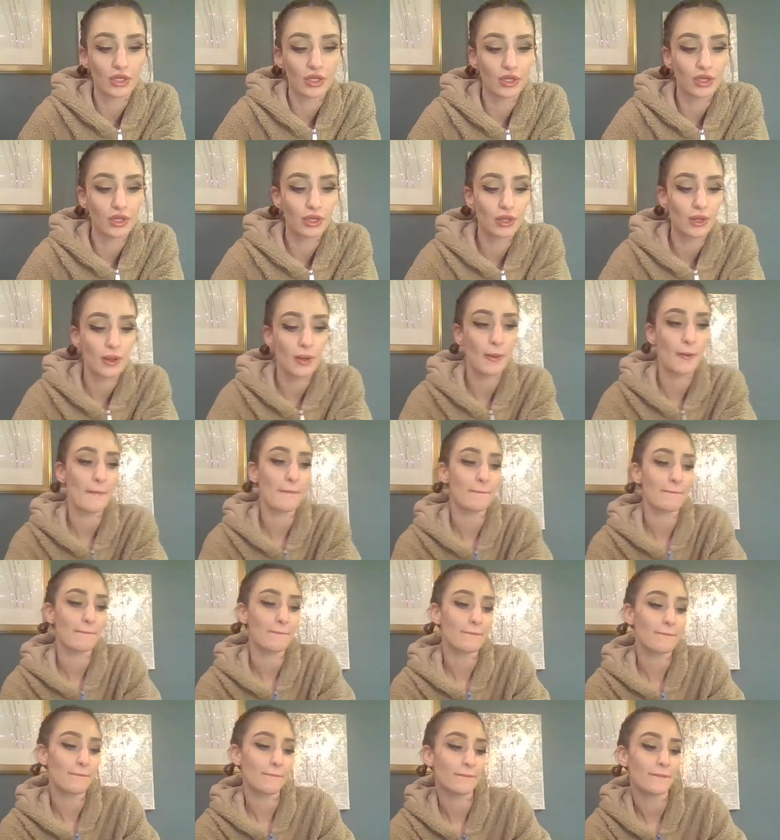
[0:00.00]

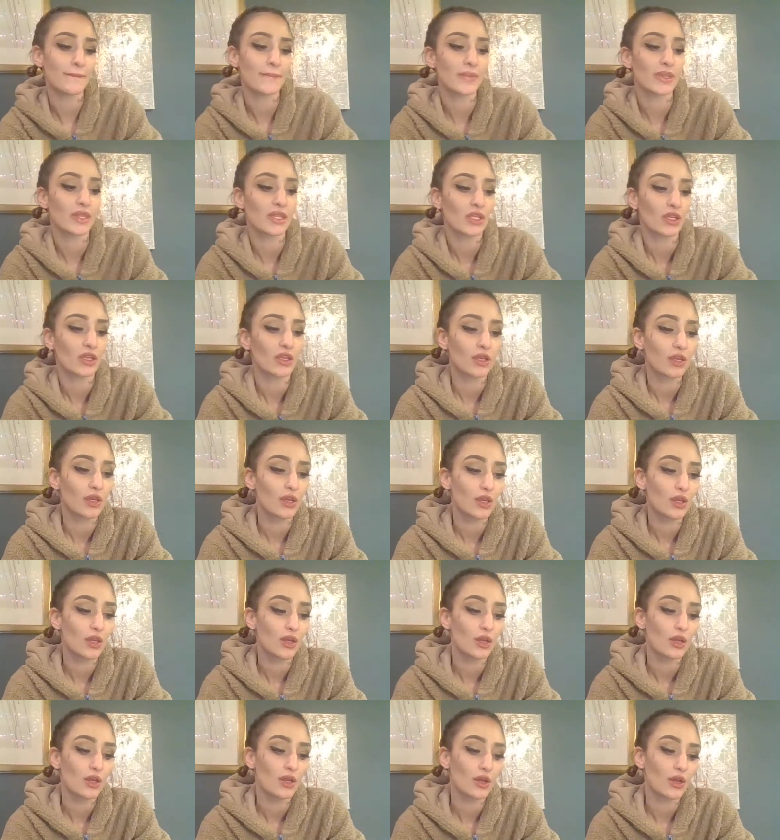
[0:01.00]

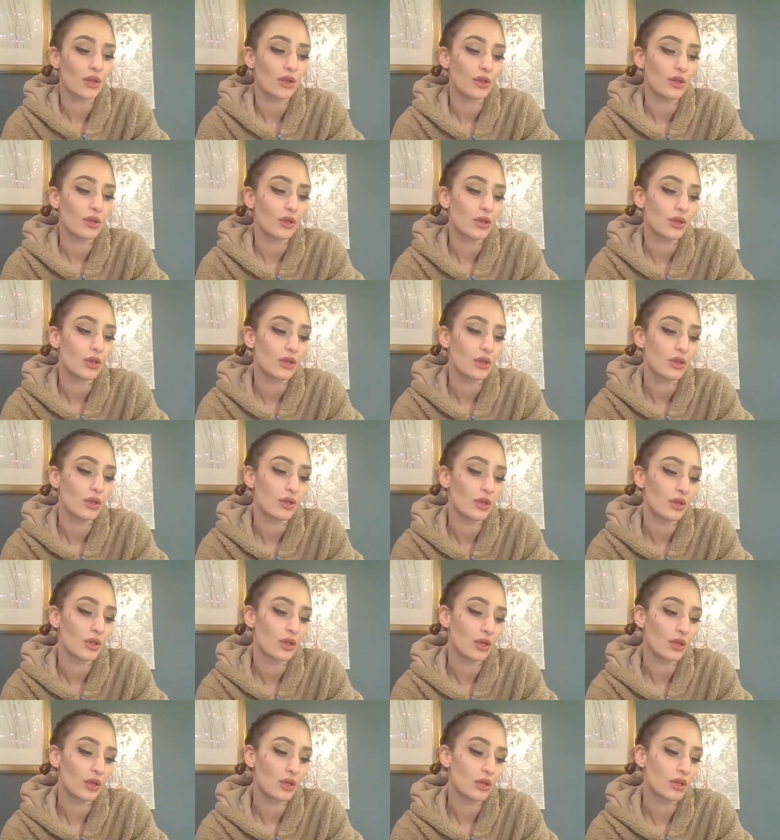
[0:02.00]

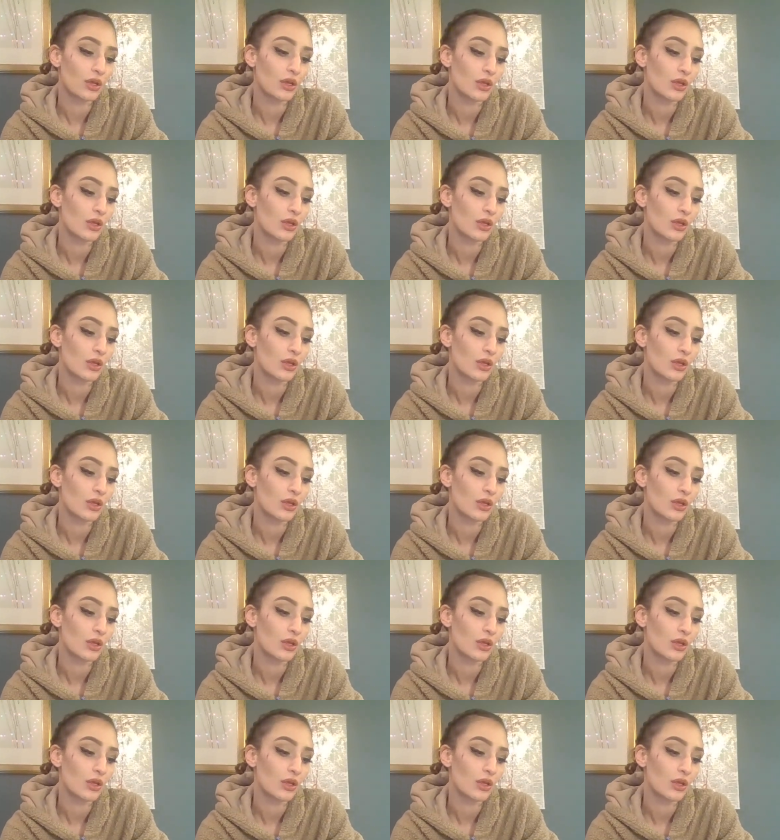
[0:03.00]
(silence)